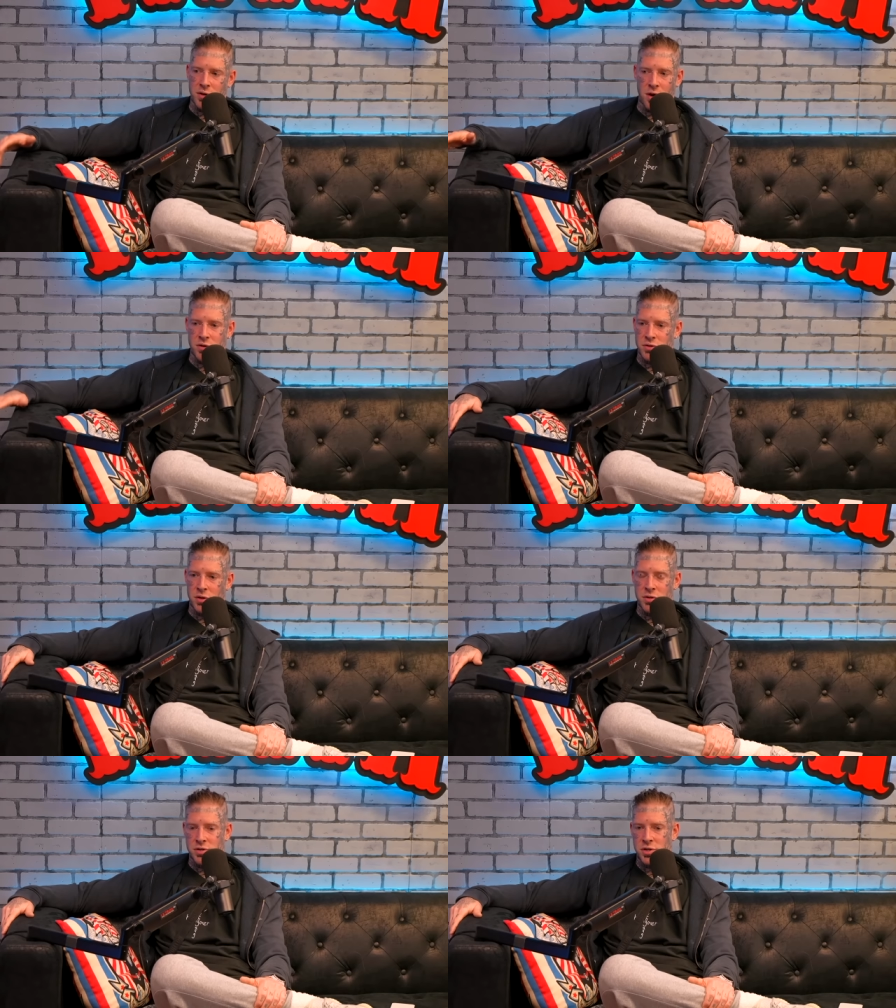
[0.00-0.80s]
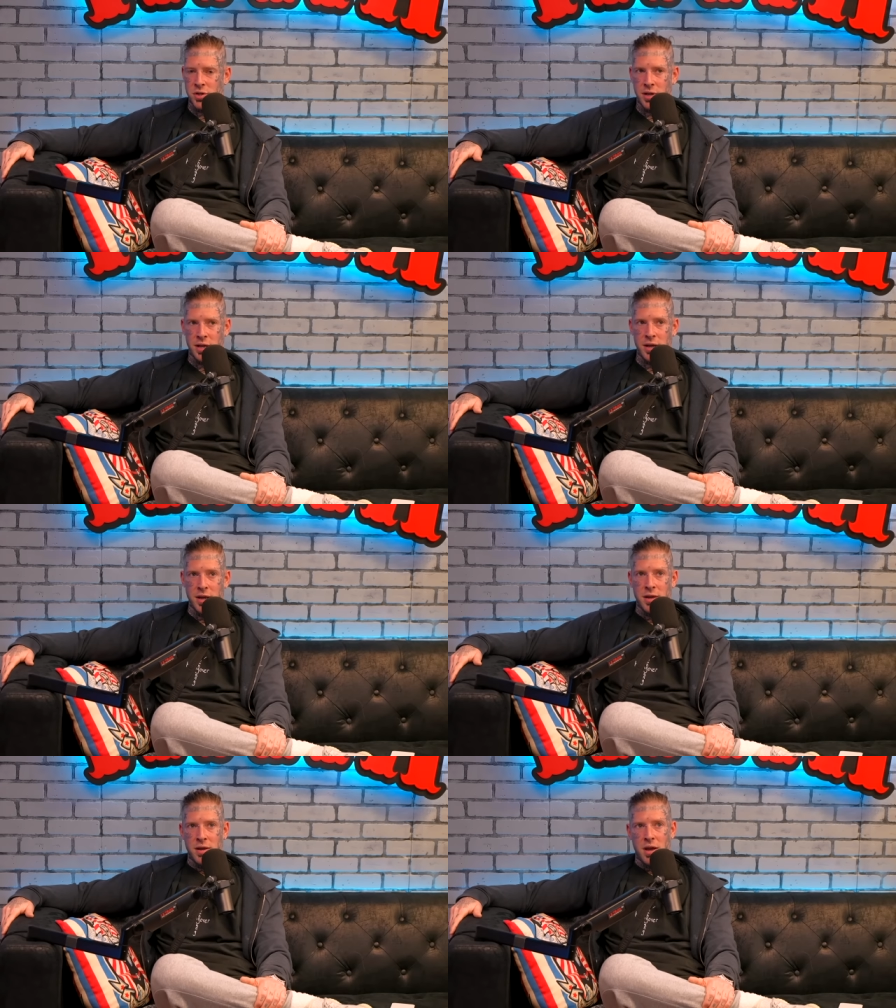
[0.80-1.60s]
cars and all this shit, like
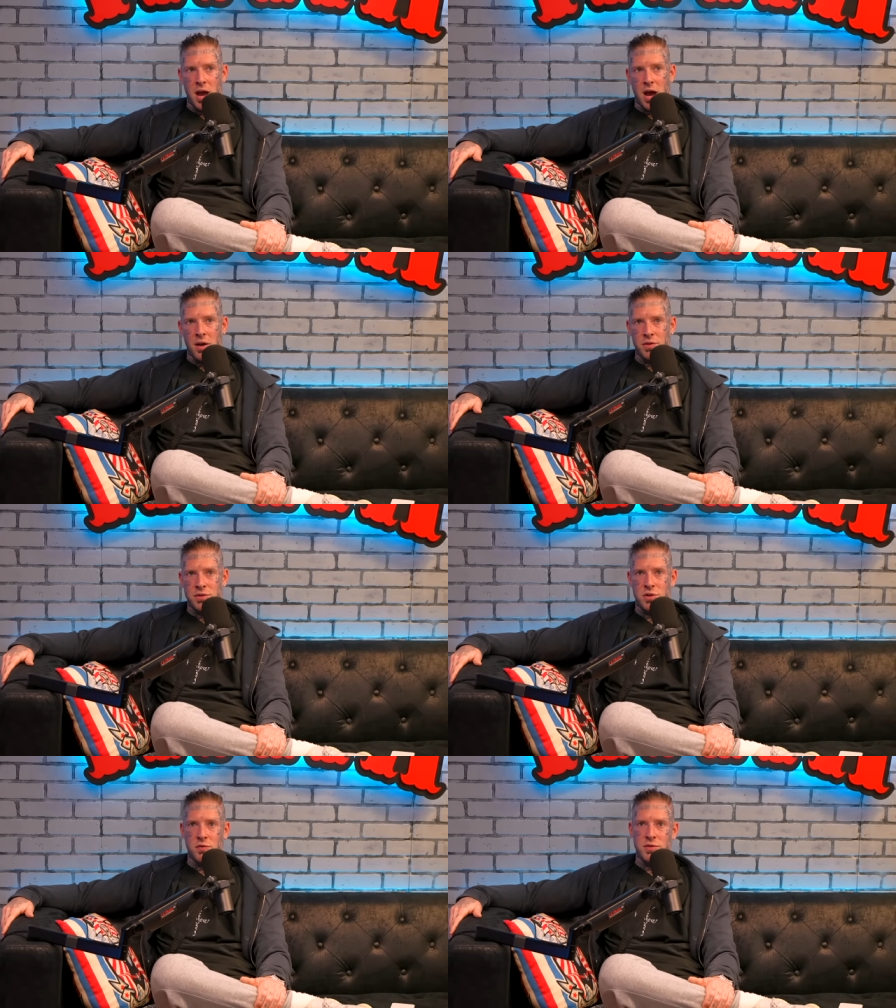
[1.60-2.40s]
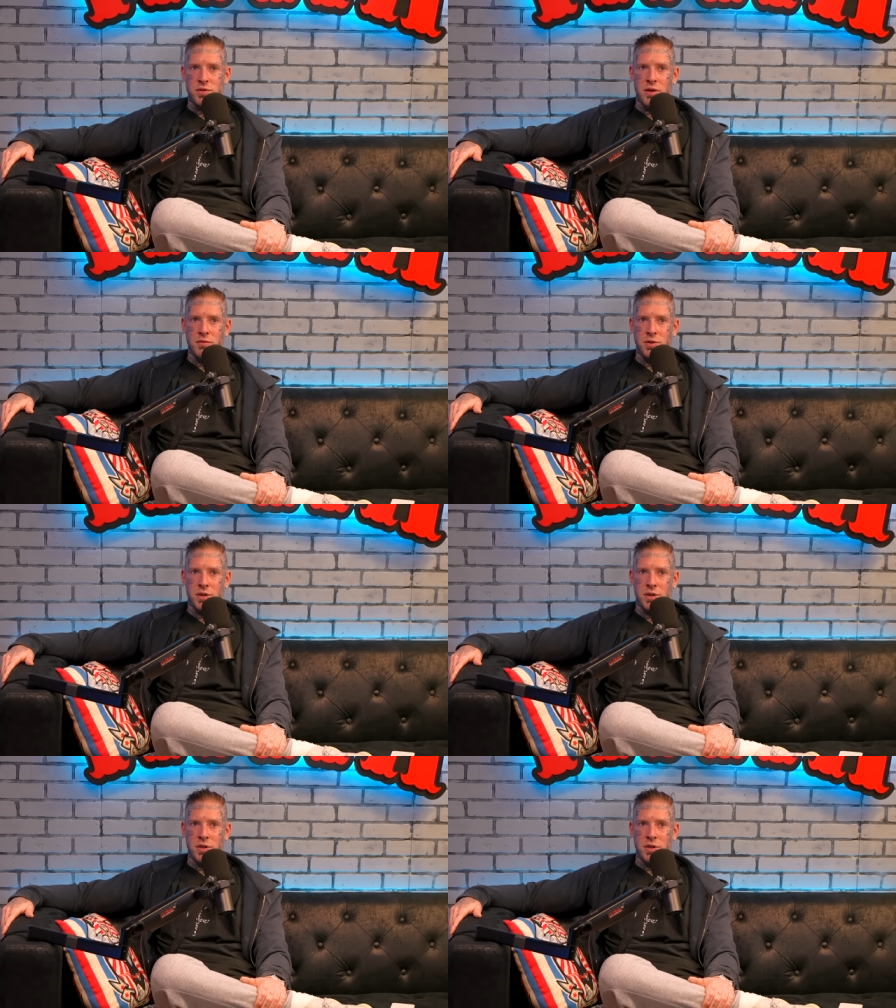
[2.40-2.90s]
on the surface level,